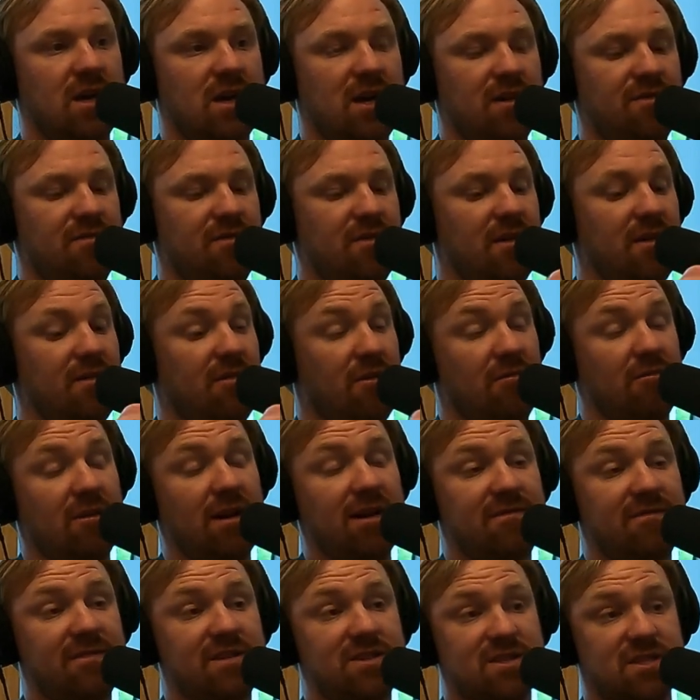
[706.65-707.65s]
If a
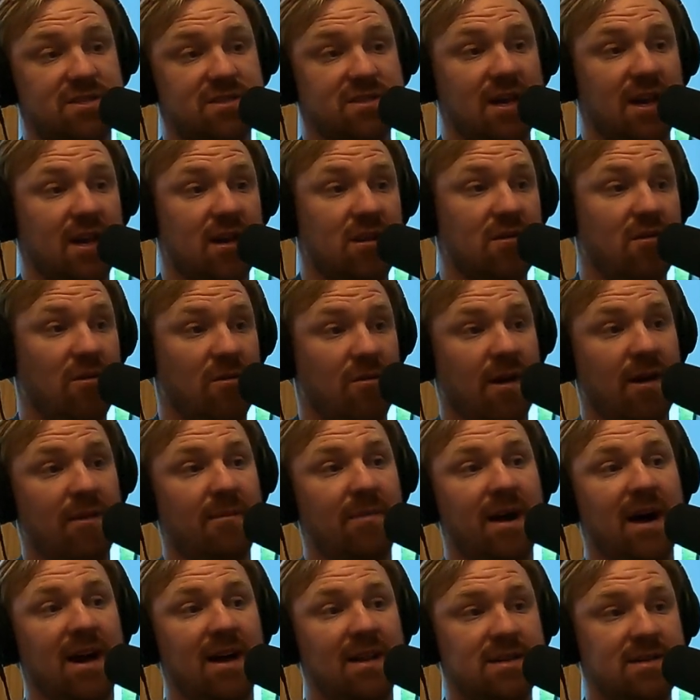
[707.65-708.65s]
redfish is taking you
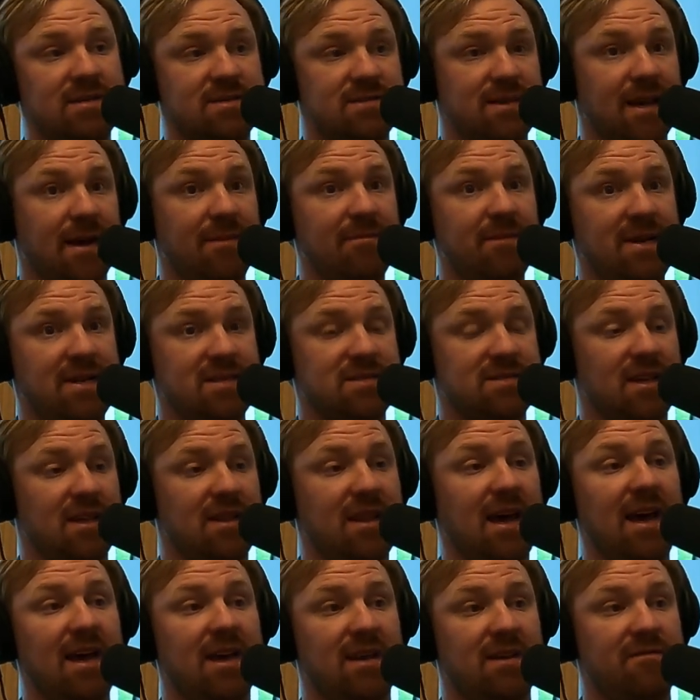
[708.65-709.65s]
around pilings, that means
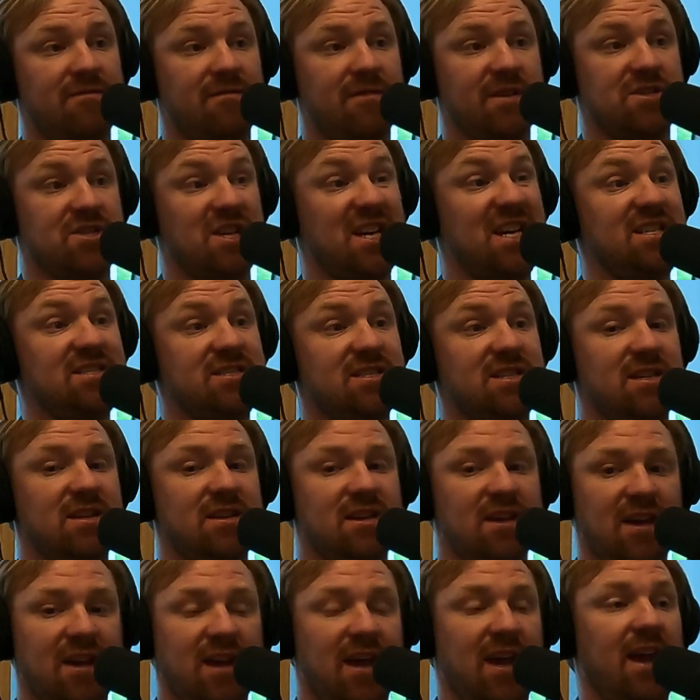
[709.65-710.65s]
that fish hits
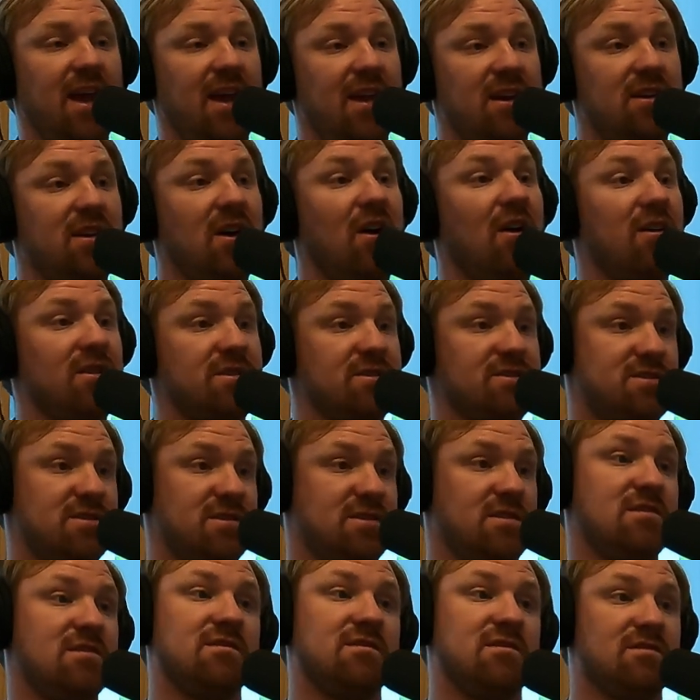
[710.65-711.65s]
it and
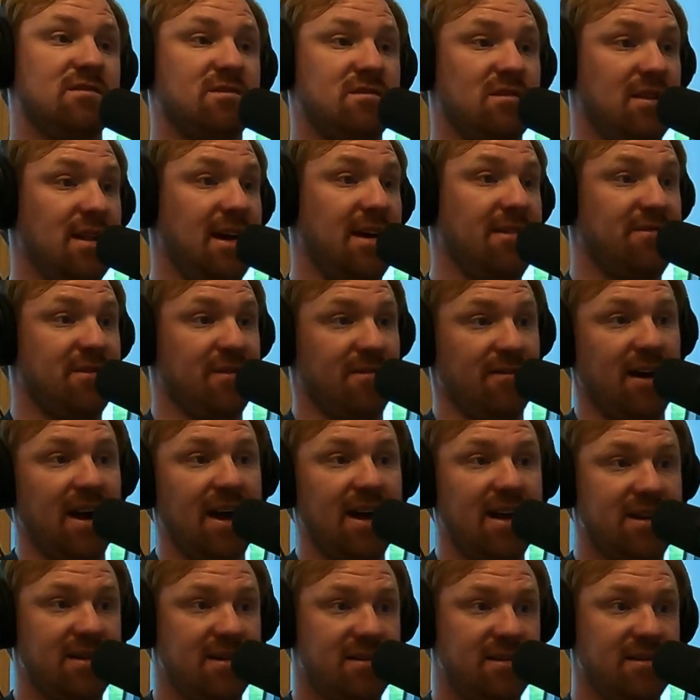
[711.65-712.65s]
darts left or
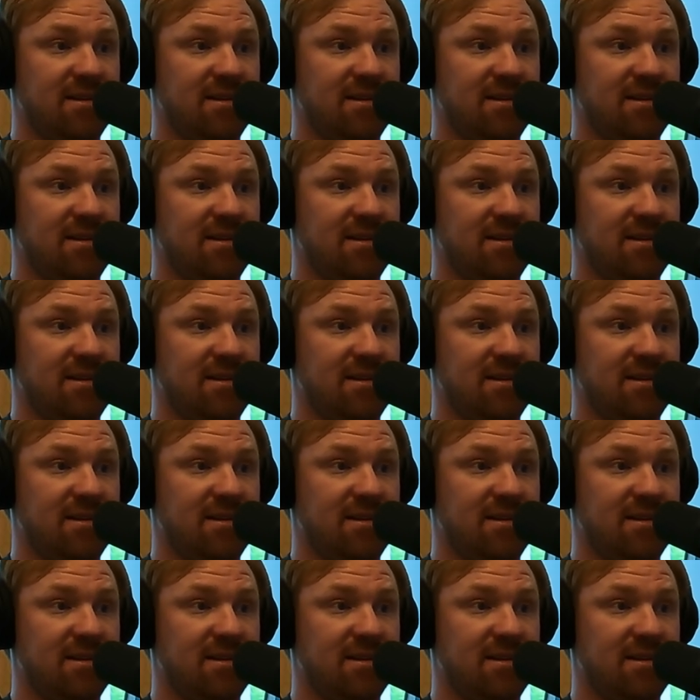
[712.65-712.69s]
right.